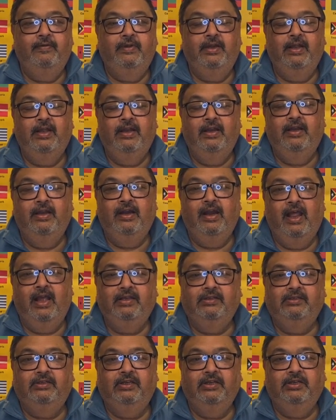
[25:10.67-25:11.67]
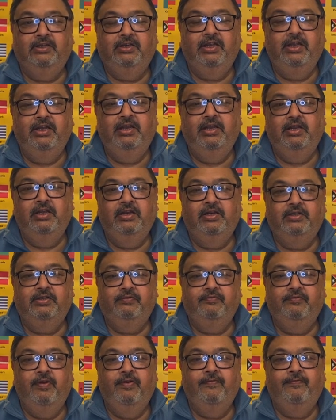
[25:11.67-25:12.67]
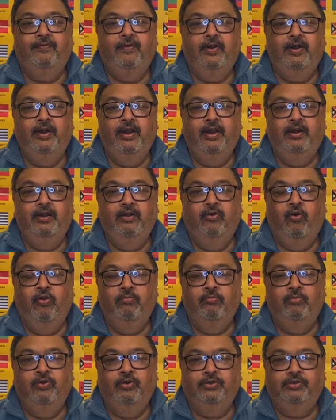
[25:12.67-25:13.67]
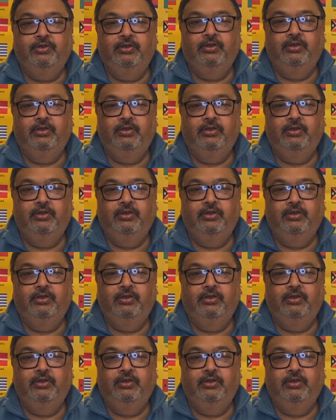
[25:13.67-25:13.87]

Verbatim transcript: in last 16 years we have funded almost